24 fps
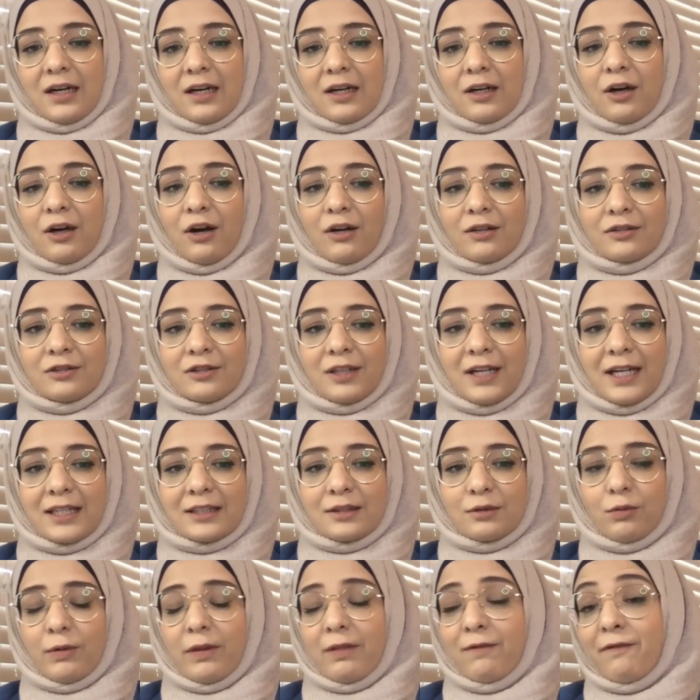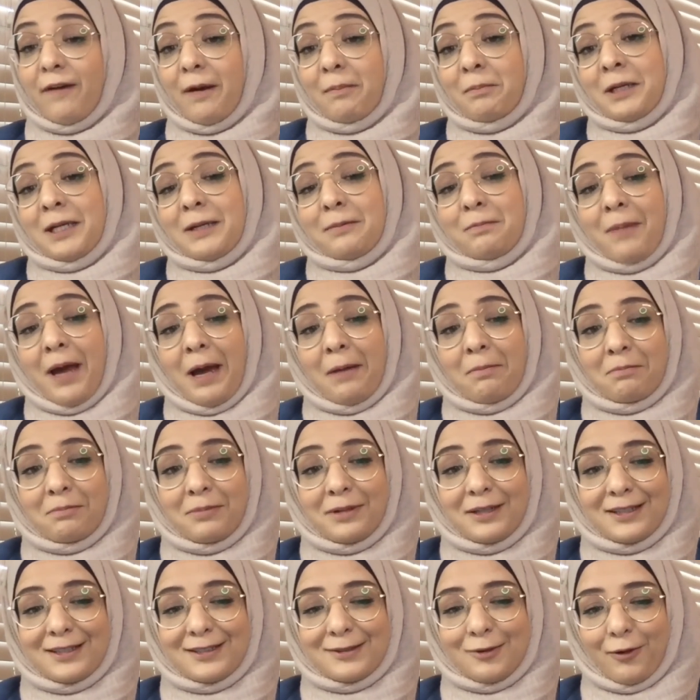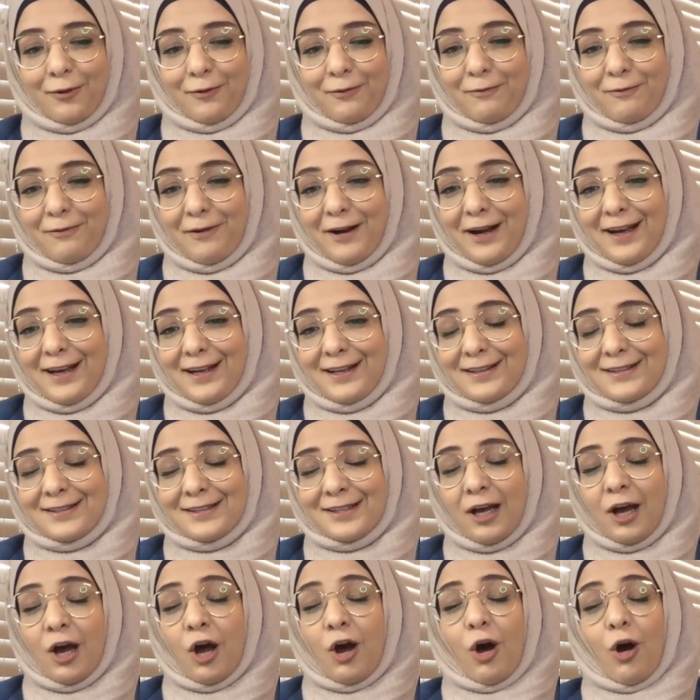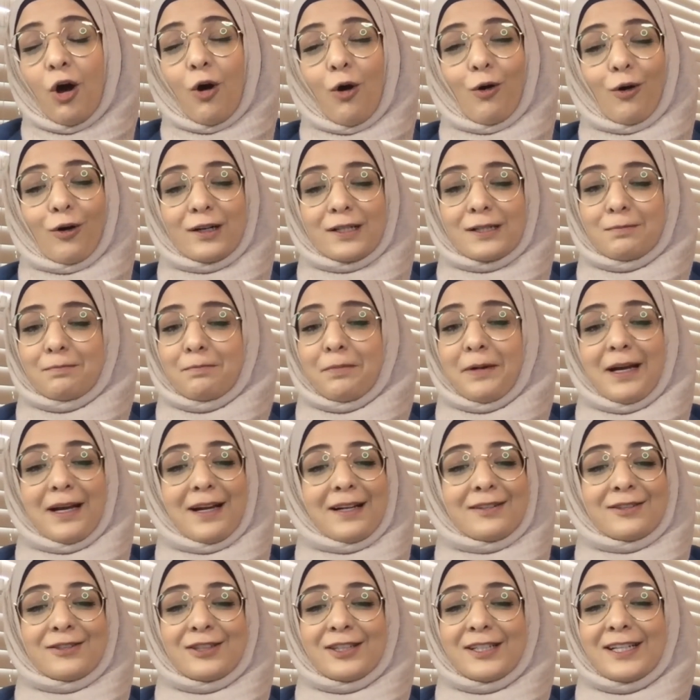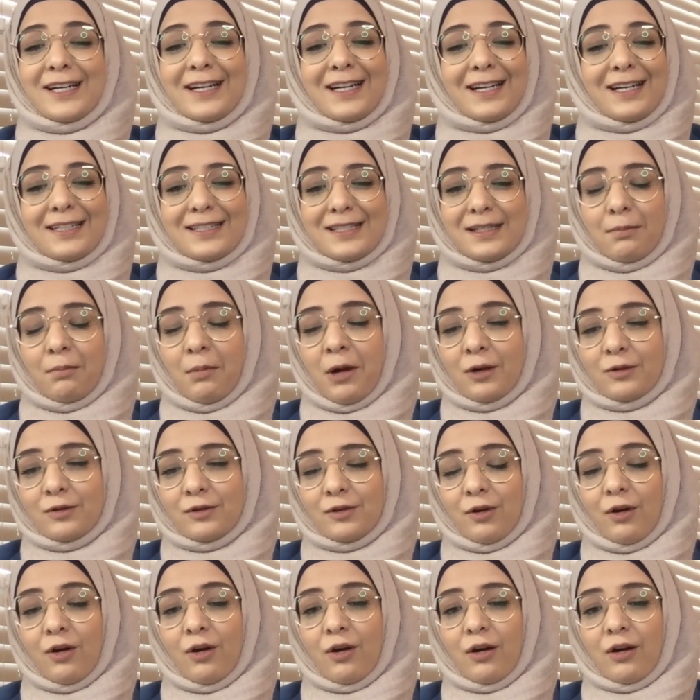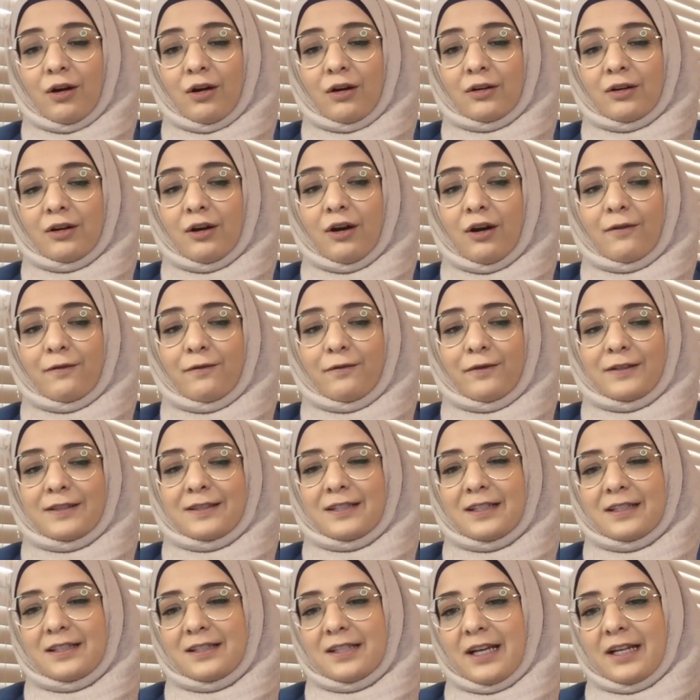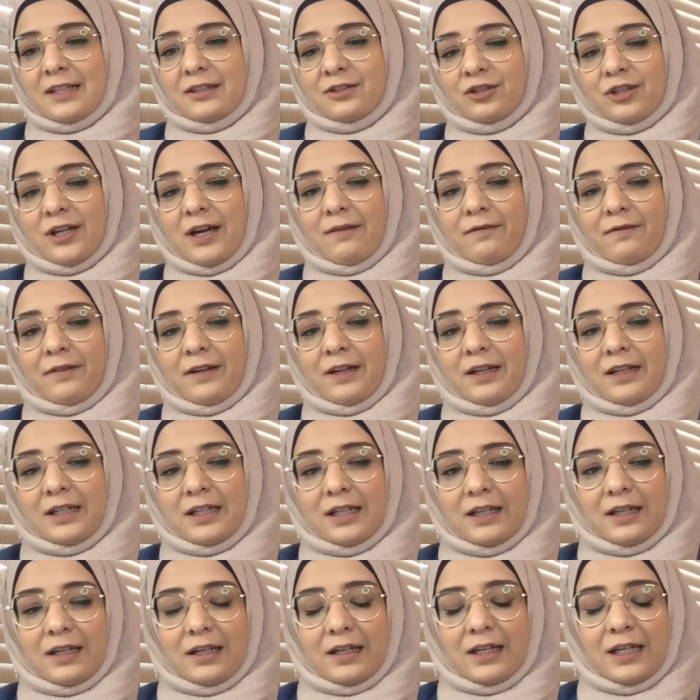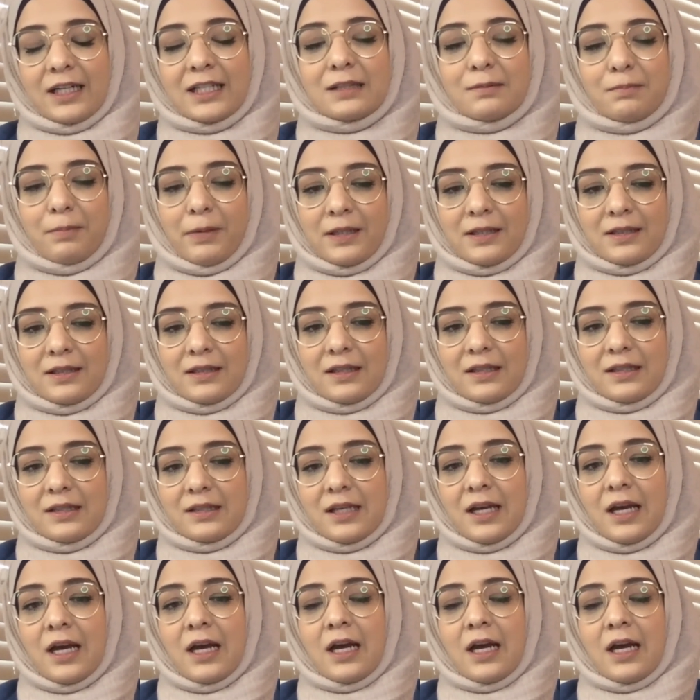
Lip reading: contracts with family members or friends, or spend ridiculous amounts on conferences and travel expenses.